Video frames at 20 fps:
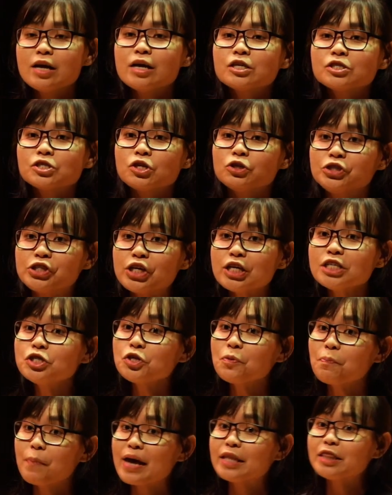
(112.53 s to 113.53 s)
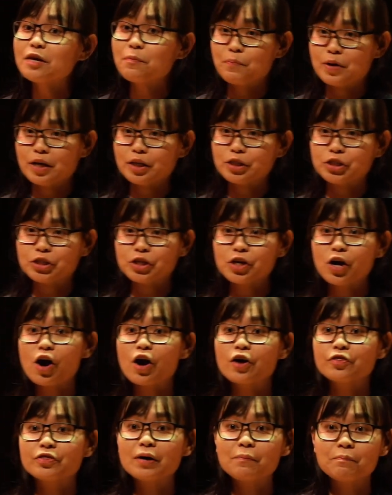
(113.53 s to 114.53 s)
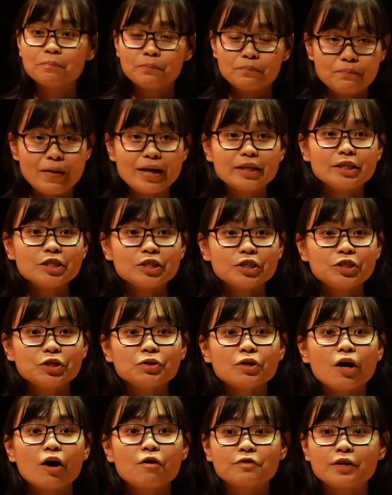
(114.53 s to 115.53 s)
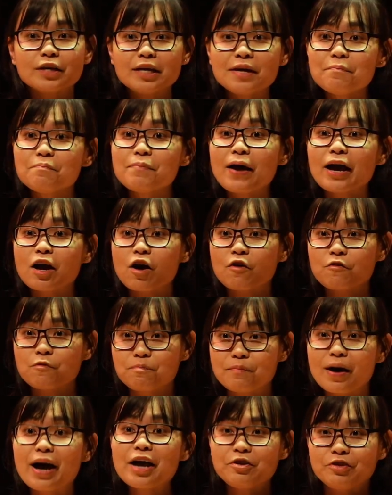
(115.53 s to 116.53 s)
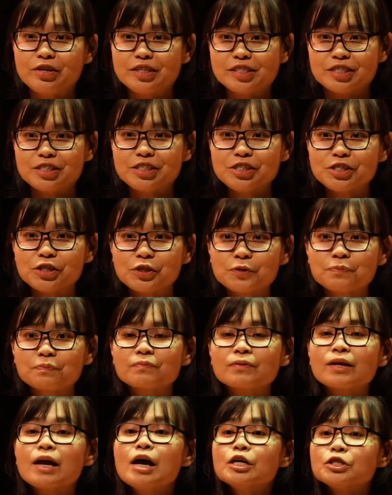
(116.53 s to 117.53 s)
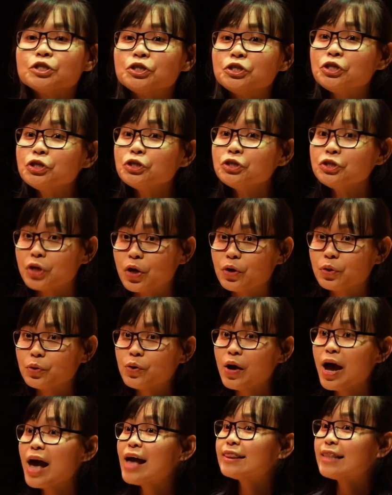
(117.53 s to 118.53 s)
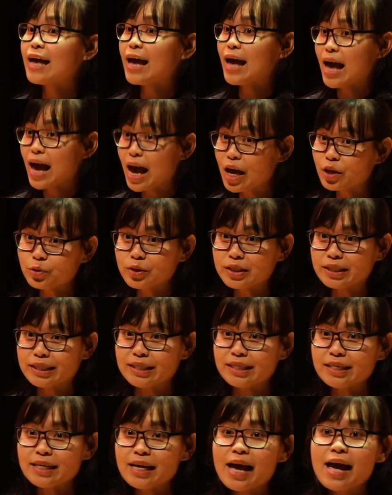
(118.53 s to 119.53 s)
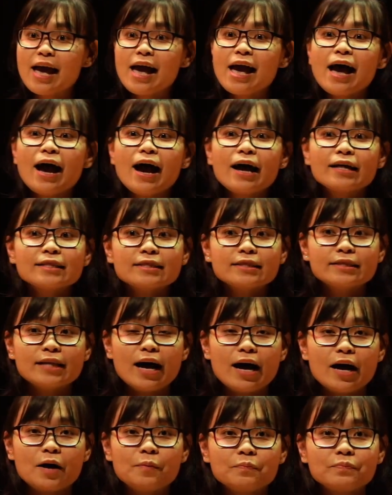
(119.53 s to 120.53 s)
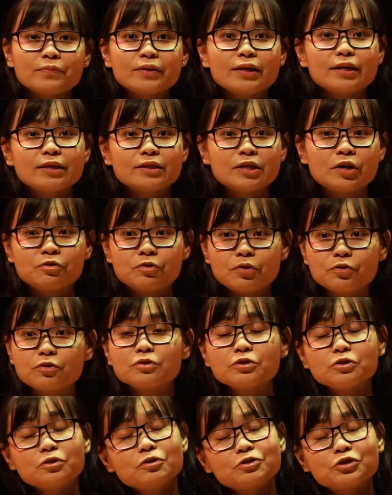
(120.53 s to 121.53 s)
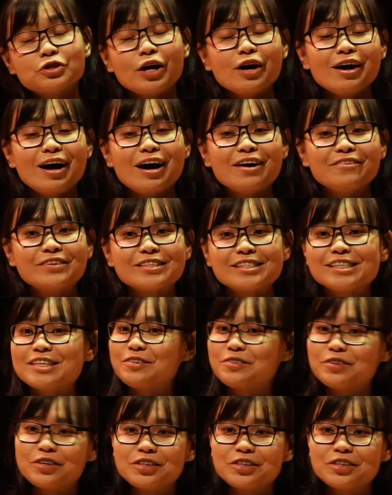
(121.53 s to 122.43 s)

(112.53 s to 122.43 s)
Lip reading: So just to paint a picture on the magnitude of the impact of my research, do you know that annually, the trout harvest in